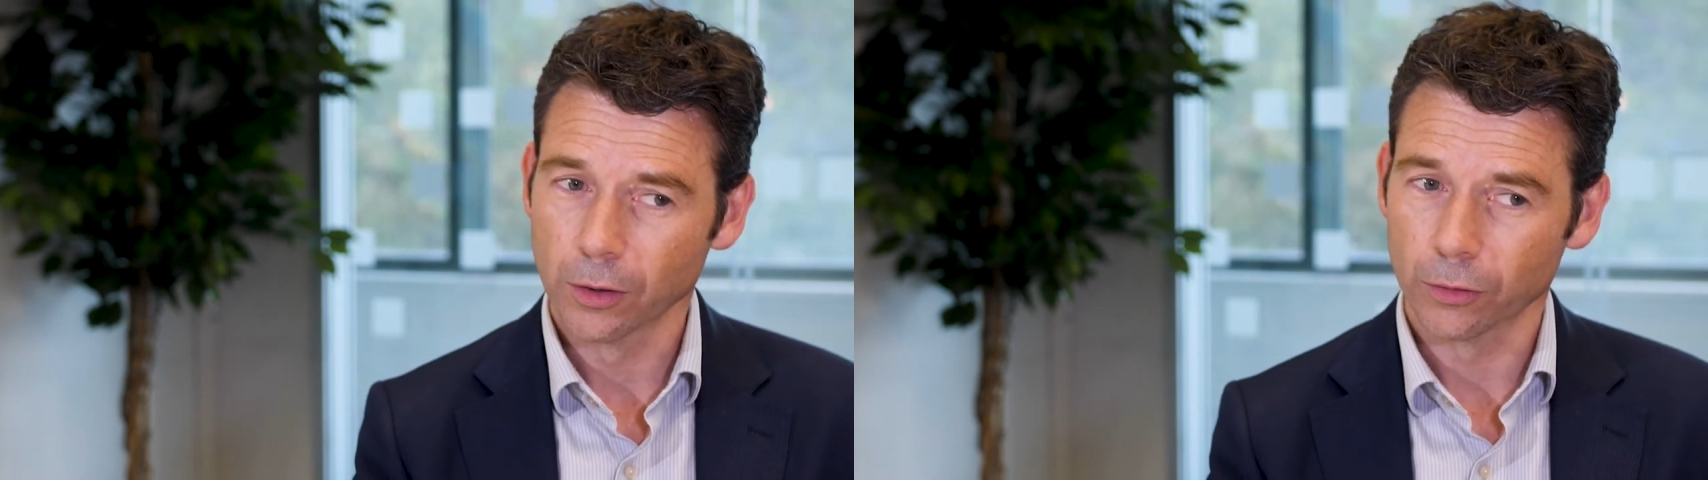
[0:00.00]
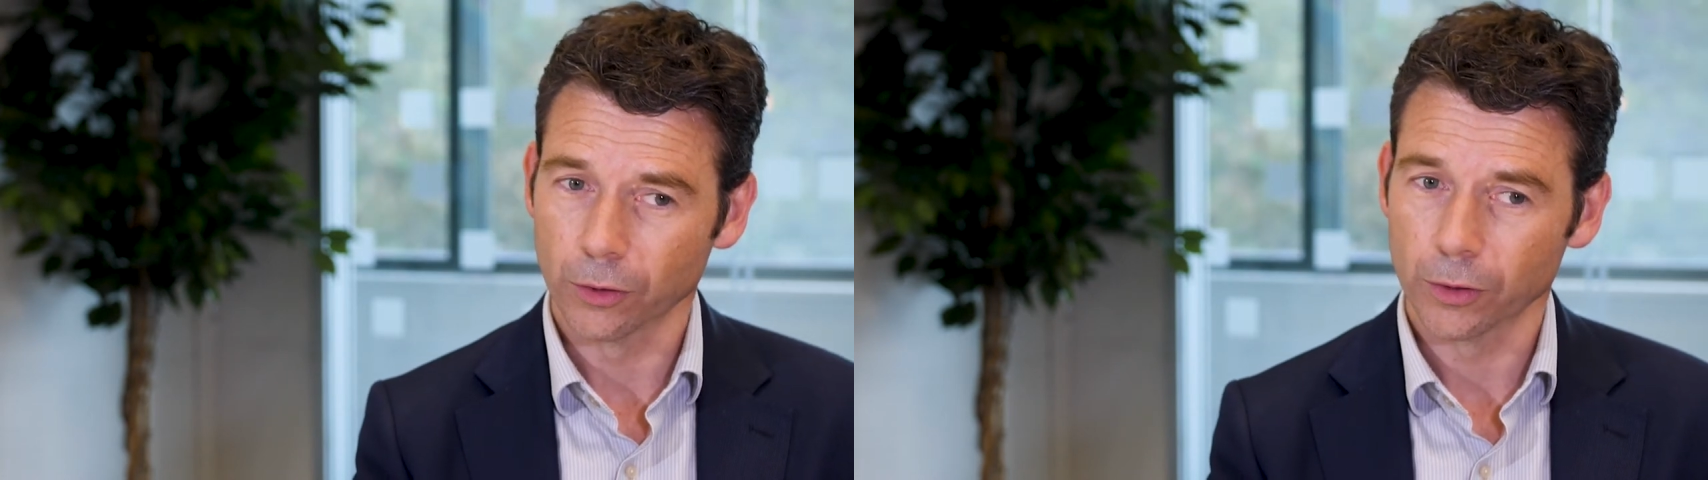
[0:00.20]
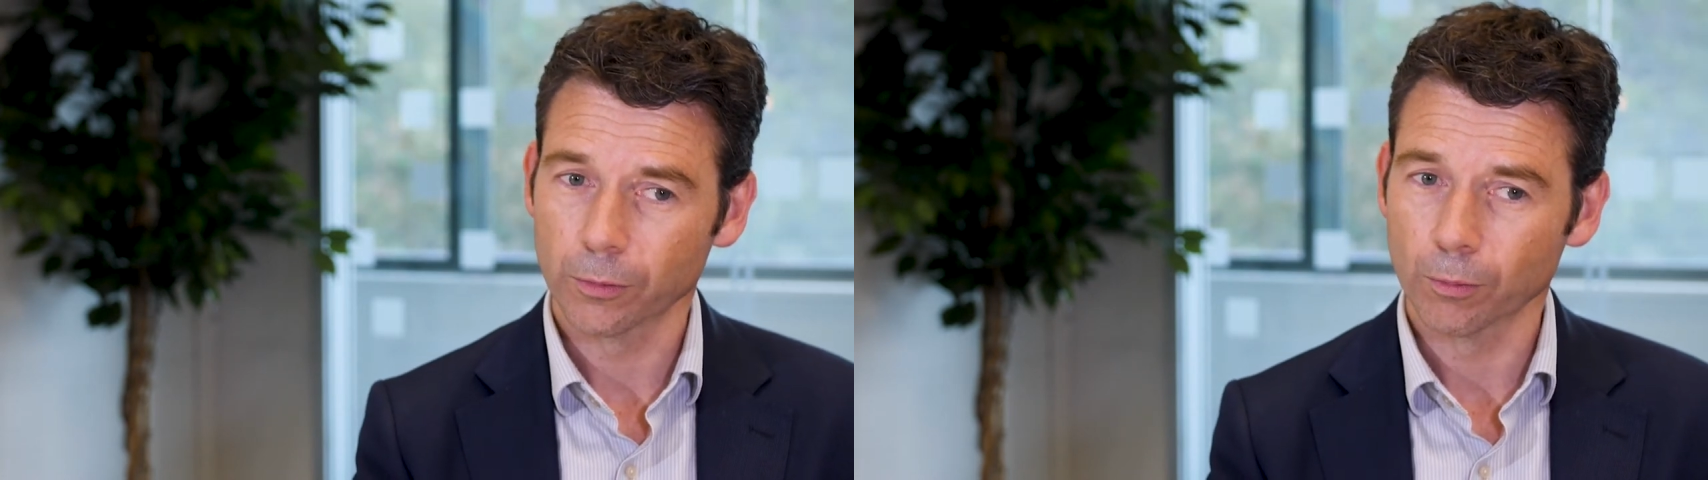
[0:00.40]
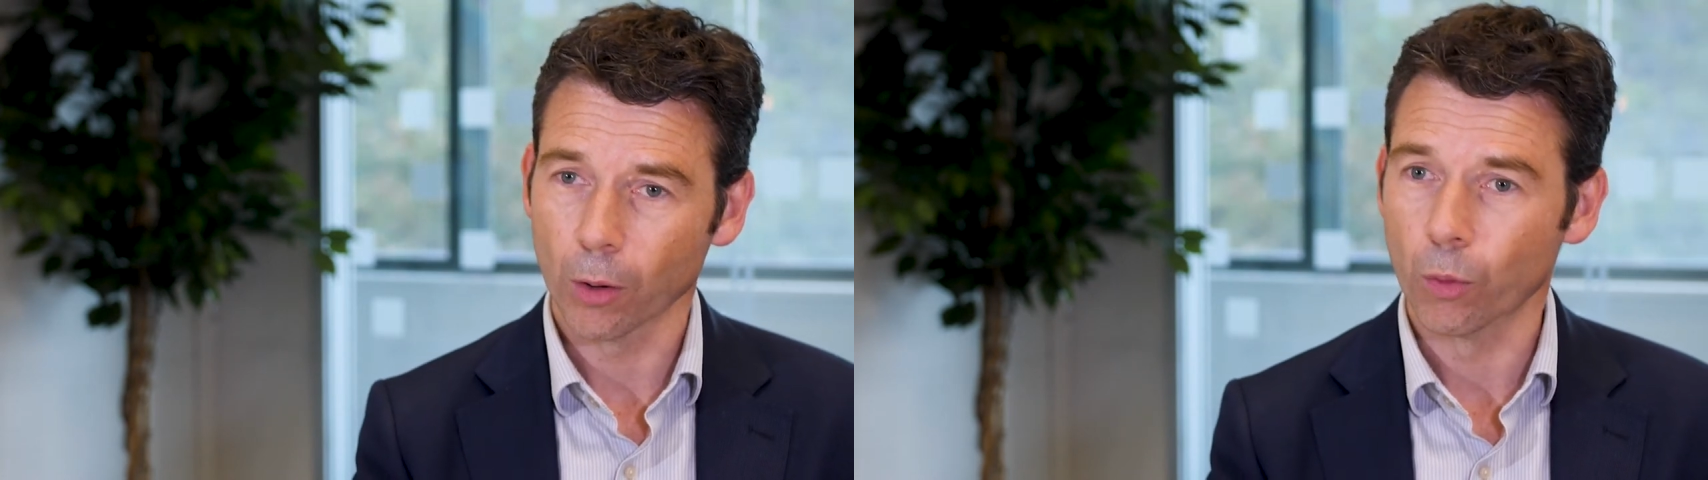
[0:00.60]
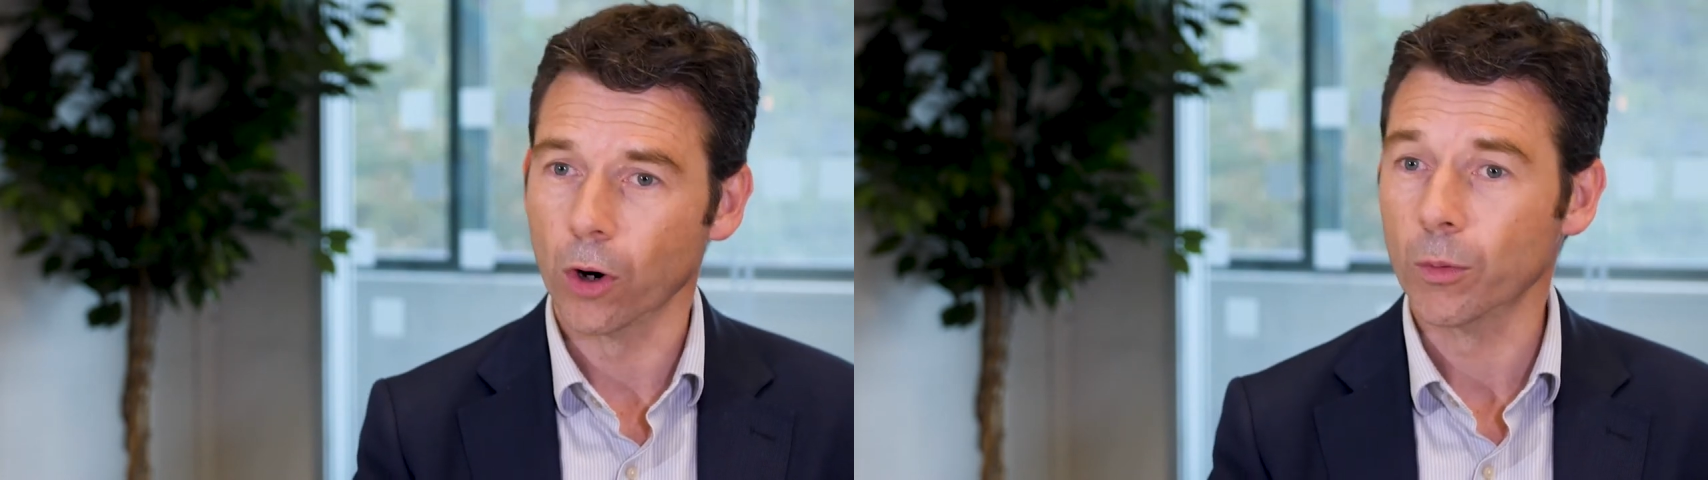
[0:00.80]
that
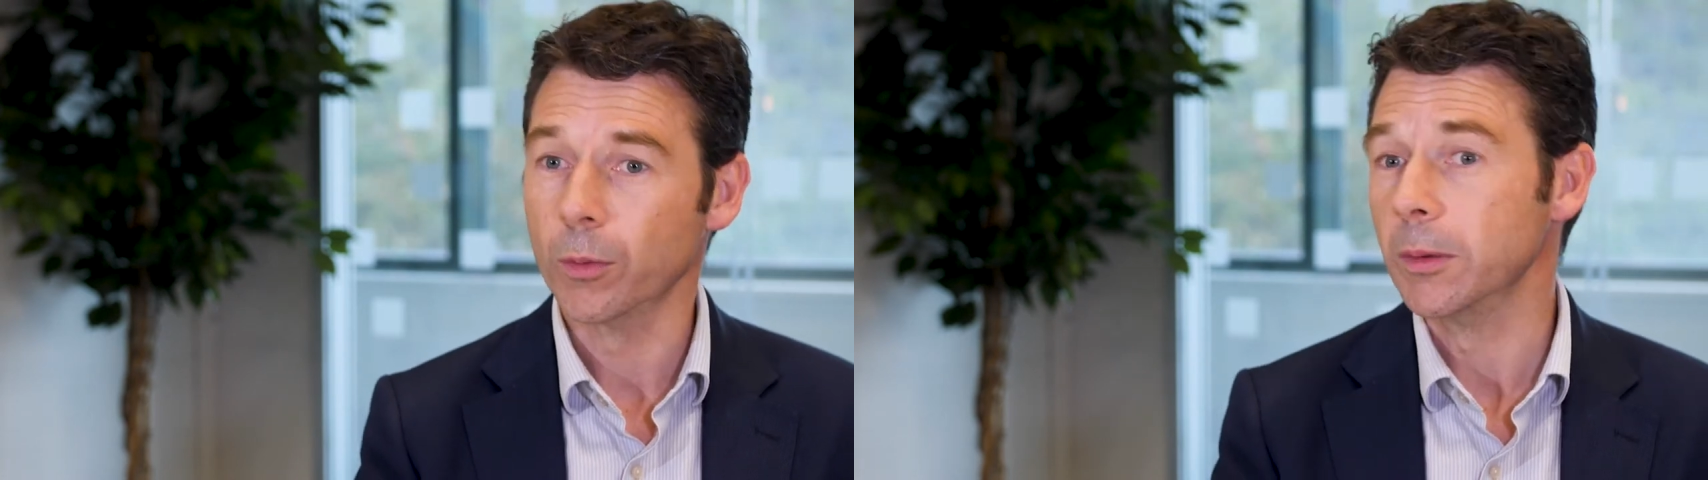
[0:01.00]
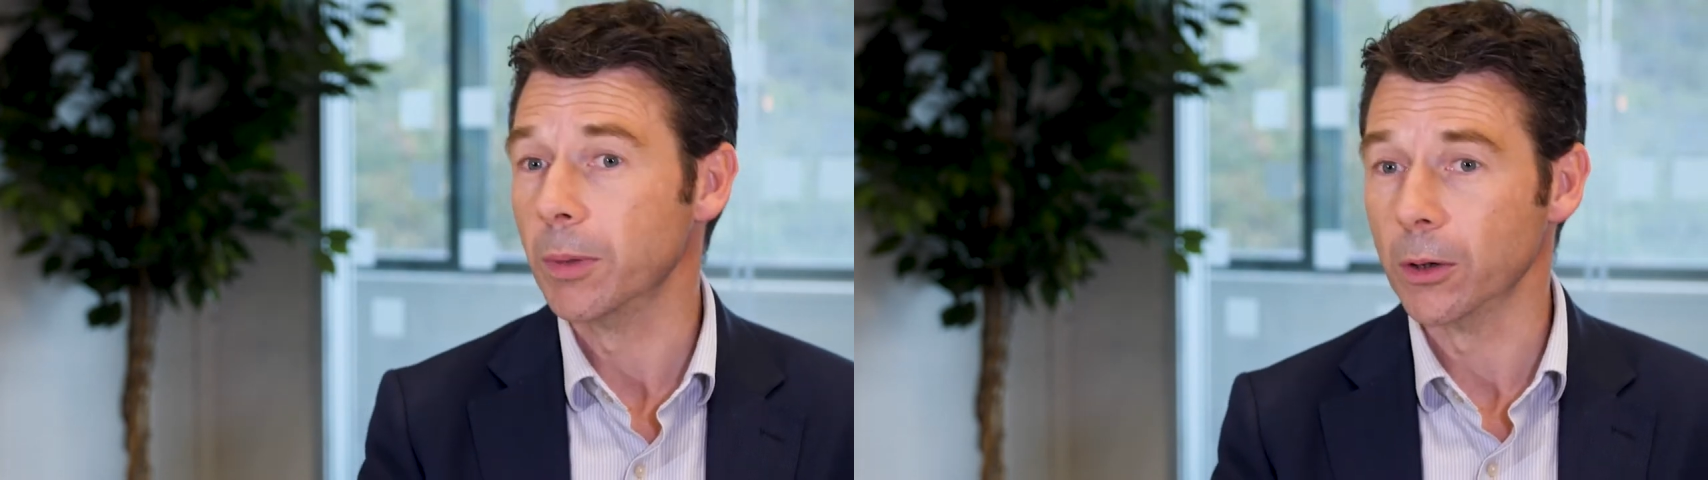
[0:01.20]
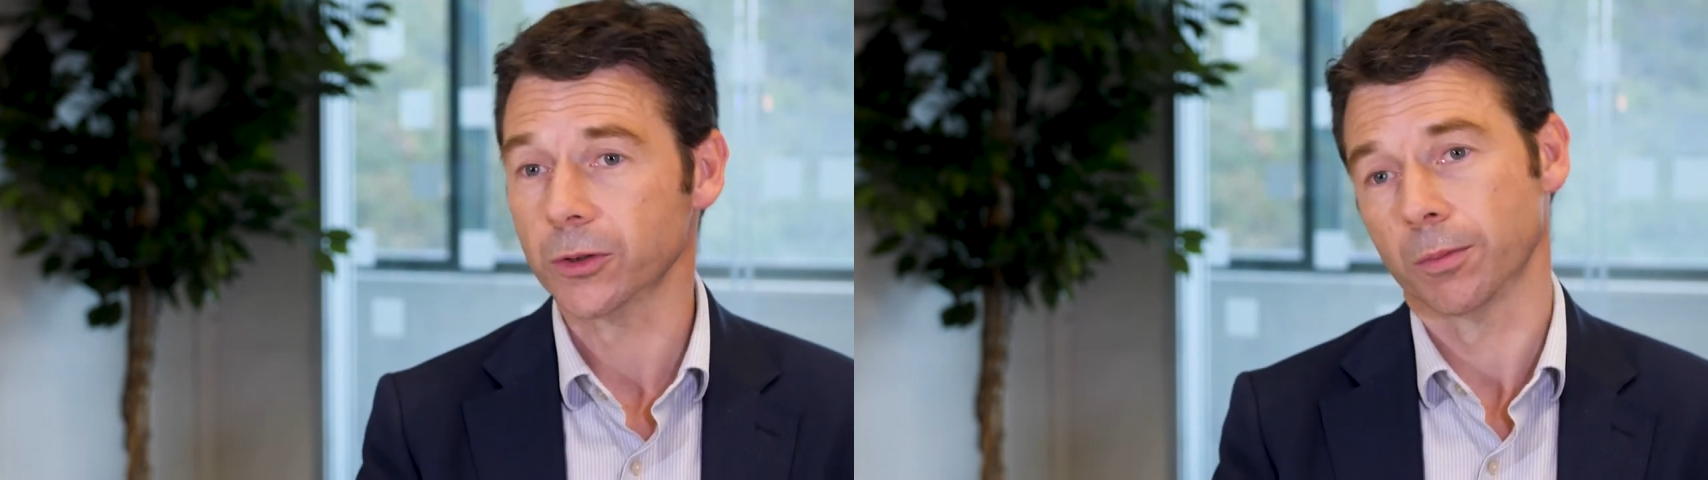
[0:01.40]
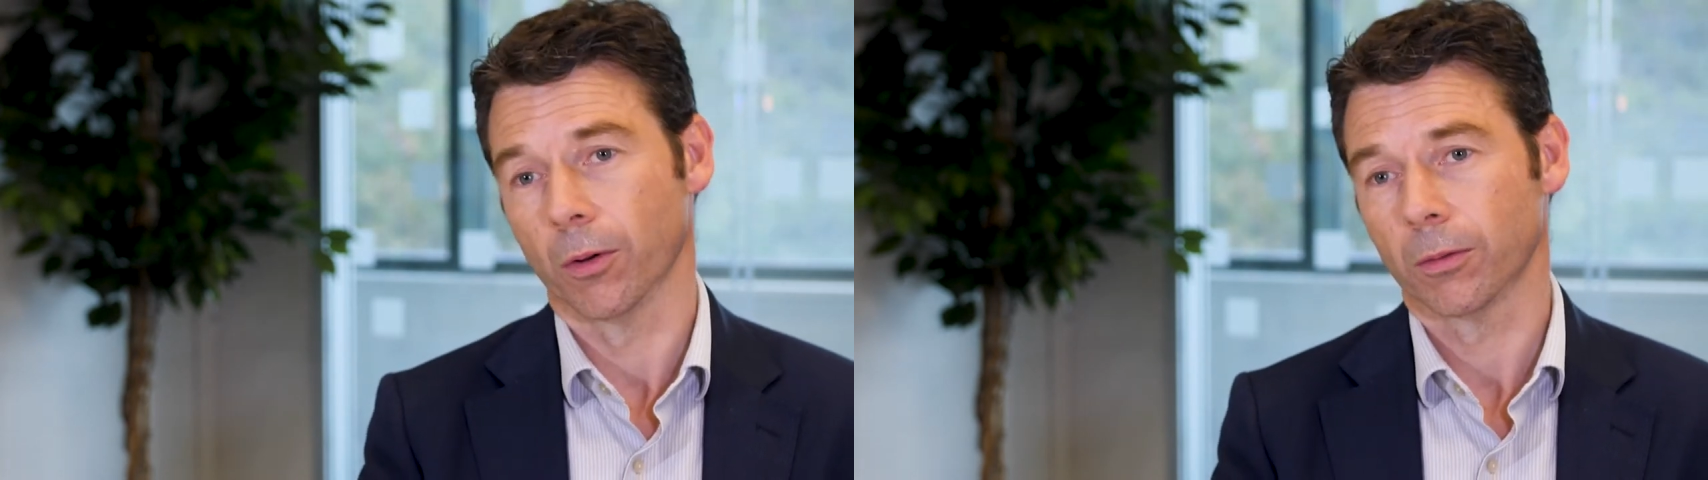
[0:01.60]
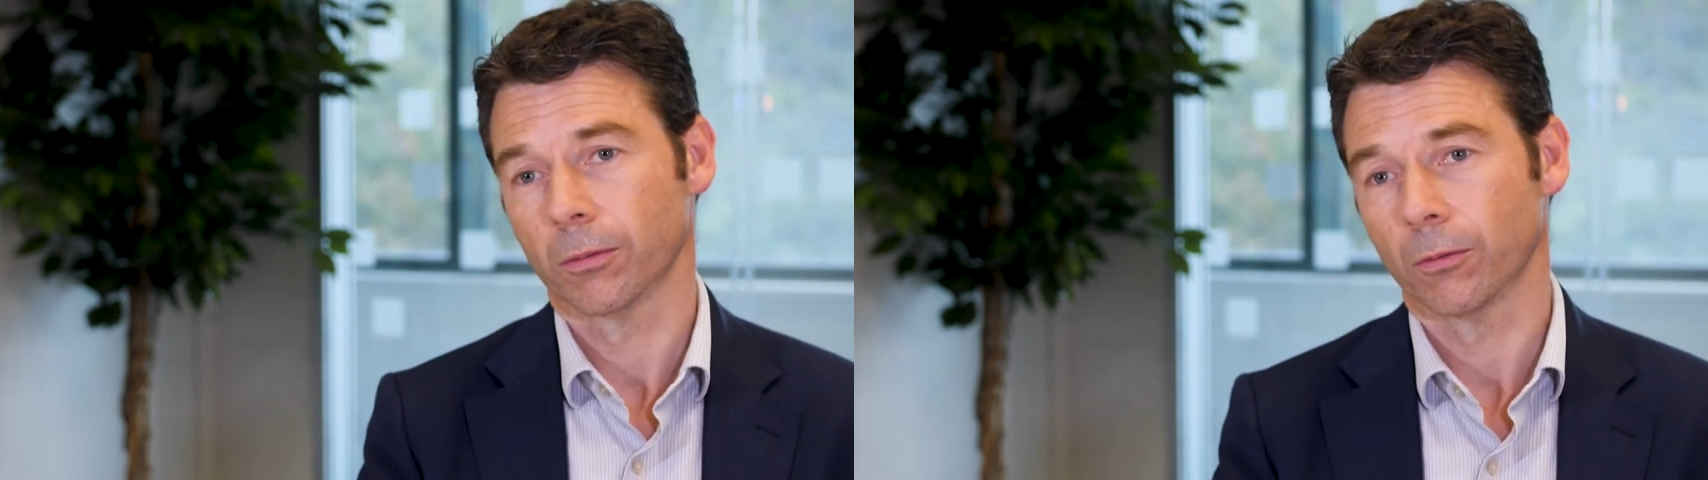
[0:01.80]
my work will be built
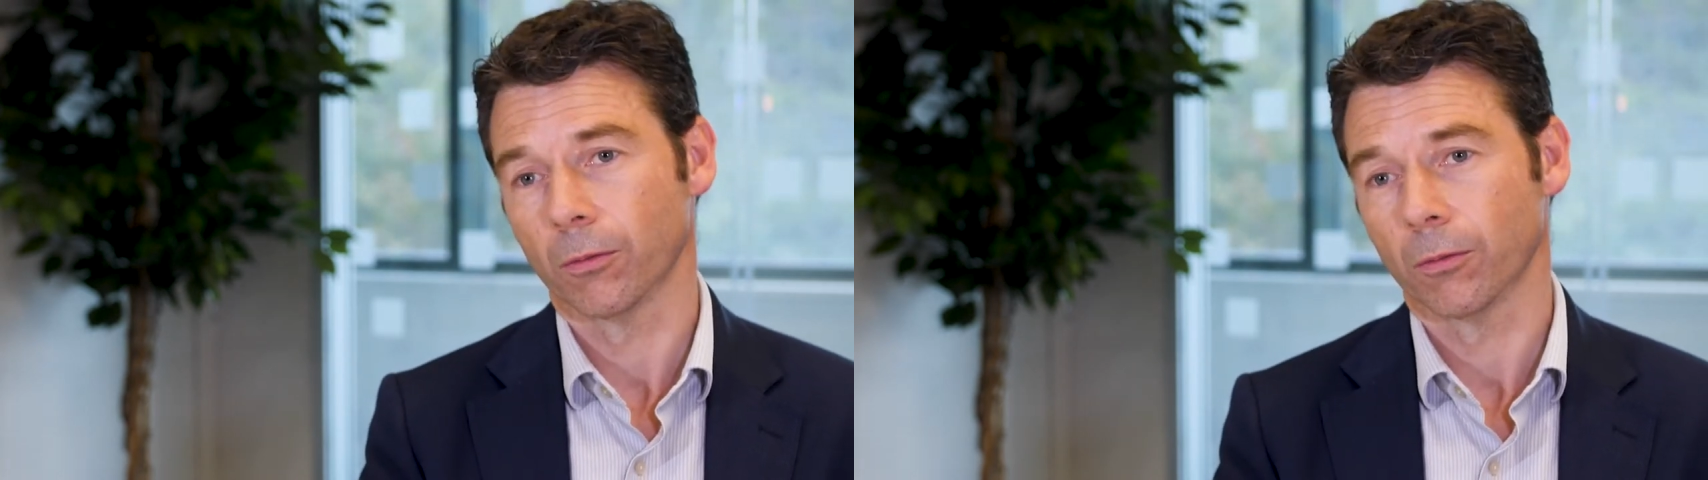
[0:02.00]
upon